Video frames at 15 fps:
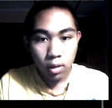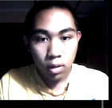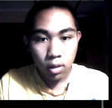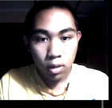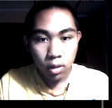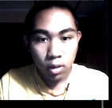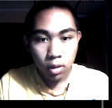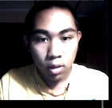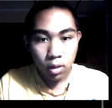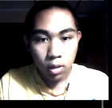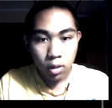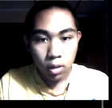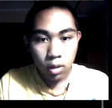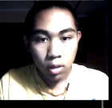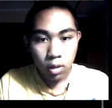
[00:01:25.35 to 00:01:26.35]

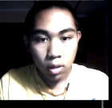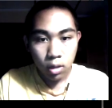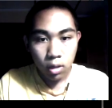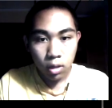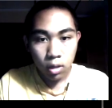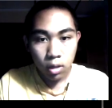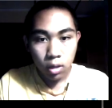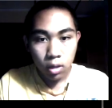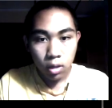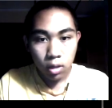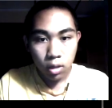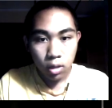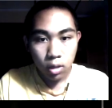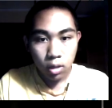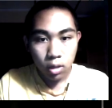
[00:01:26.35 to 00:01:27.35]

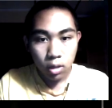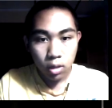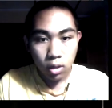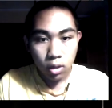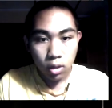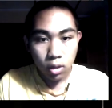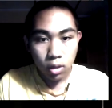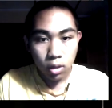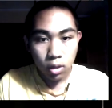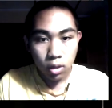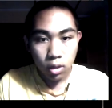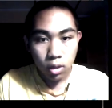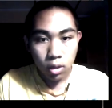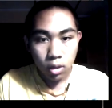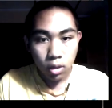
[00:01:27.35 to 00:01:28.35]

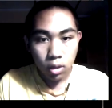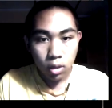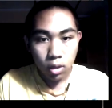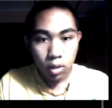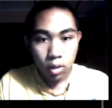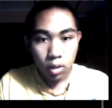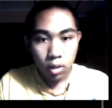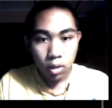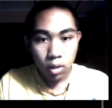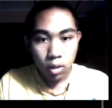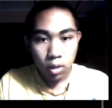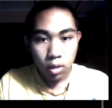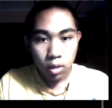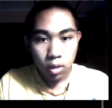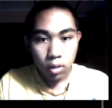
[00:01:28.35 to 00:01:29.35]

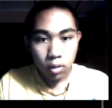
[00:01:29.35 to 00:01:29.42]
(no one is talking)